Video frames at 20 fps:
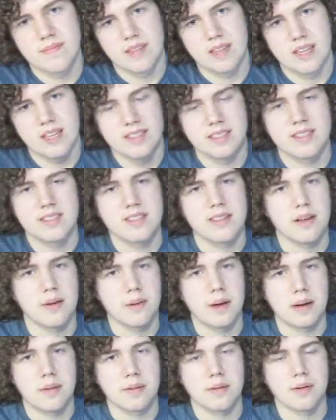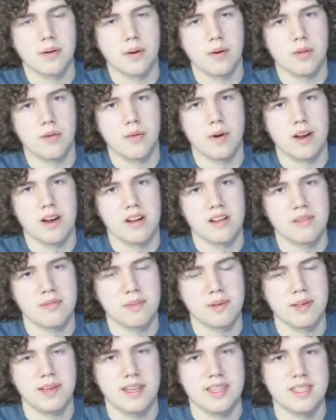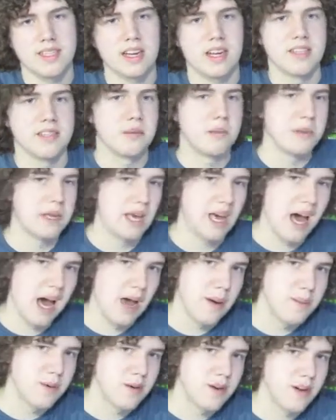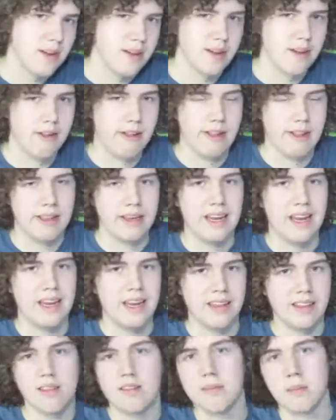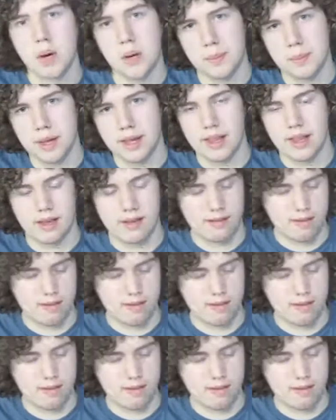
a MacBook Pro with a Retina display. It's not something I particularly need at this point in my life.